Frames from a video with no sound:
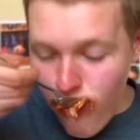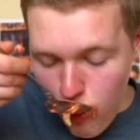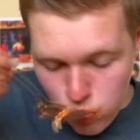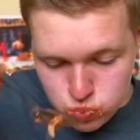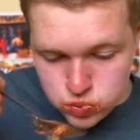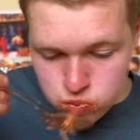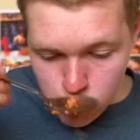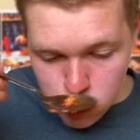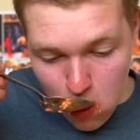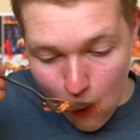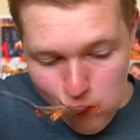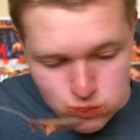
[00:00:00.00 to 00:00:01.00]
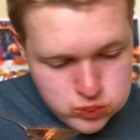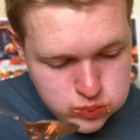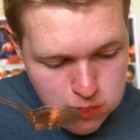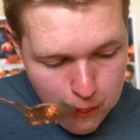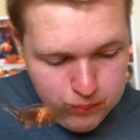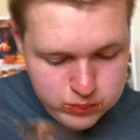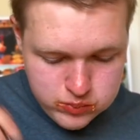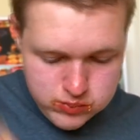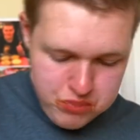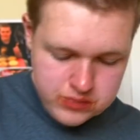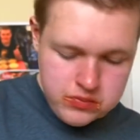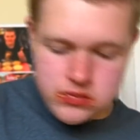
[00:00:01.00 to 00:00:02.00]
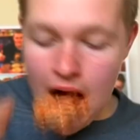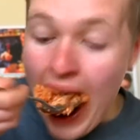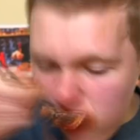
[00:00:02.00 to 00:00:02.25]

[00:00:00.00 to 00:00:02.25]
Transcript: must say it was delightful.